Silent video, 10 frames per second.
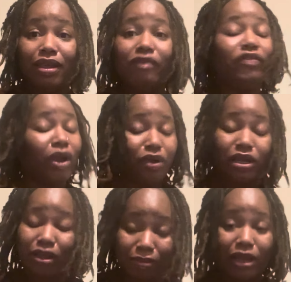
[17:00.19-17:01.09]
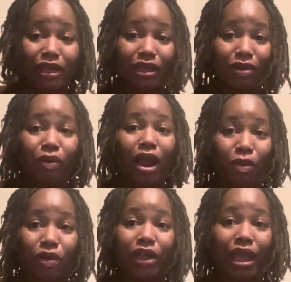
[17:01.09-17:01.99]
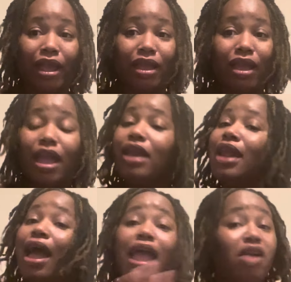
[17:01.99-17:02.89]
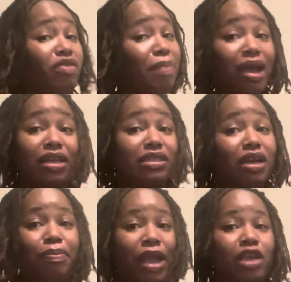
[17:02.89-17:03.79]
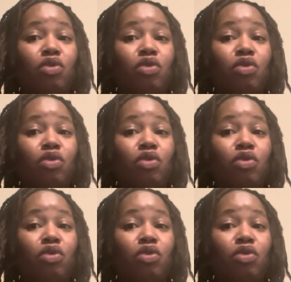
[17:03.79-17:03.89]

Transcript: very good money where I work at. And not everybody is going to pay you